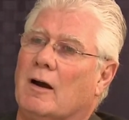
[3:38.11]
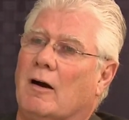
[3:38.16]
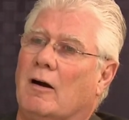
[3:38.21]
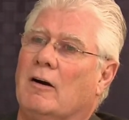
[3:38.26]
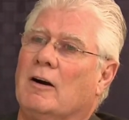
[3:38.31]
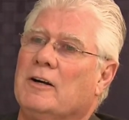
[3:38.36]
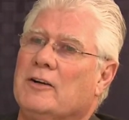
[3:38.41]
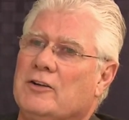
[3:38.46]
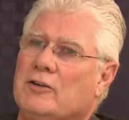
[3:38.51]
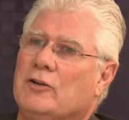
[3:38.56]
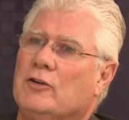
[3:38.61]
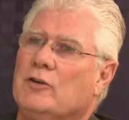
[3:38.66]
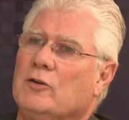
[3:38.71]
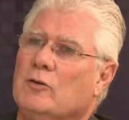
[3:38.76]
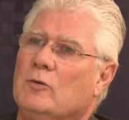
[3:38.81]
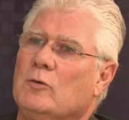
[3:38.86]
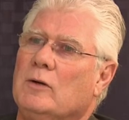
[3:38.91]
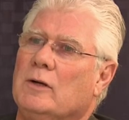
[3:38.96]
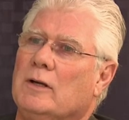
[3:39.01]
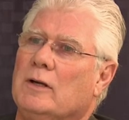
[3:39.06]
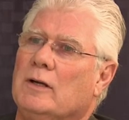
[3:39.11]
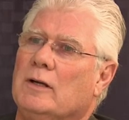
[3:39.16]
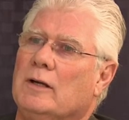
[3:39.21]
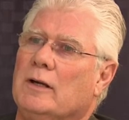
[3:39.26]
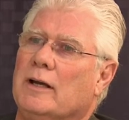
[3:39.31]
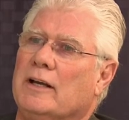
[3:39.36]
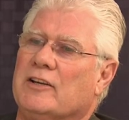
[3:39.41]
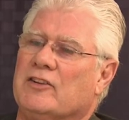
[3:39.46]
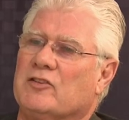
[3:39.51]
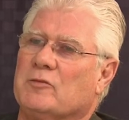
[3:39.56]
are you
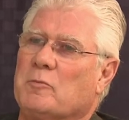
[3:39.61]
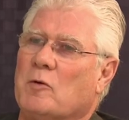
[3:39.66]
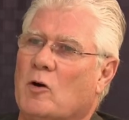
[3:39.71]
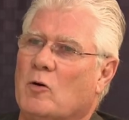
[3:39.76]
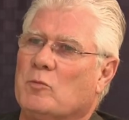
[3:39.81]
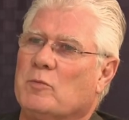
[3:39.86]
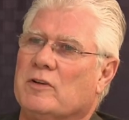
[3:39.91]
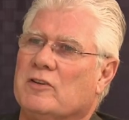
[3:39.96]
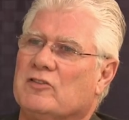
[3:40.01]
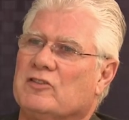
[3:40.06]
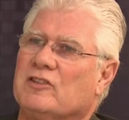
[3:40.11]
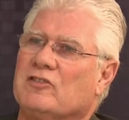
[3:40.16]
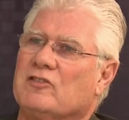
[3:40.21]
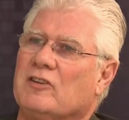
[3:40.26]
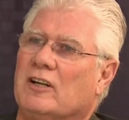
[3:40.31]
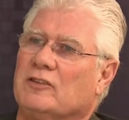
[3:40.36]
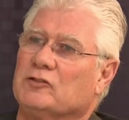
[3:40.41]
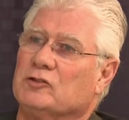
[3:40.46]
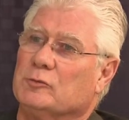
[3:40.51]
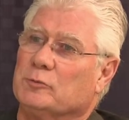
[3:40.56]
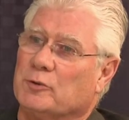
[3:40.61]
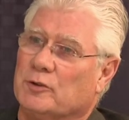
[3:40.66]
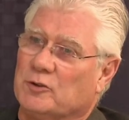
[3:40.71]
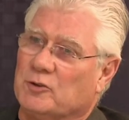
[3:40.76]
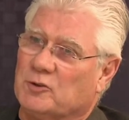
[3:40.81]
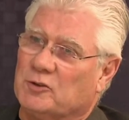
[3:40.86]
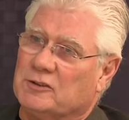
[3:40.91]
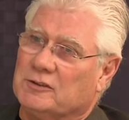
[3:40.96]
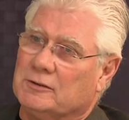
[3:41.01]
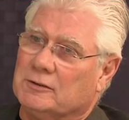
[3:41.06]
a small business
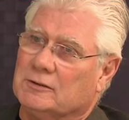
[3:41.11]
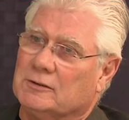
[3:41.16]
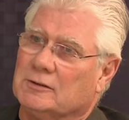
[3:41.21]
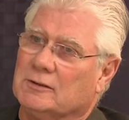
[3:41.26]
entrepreneur?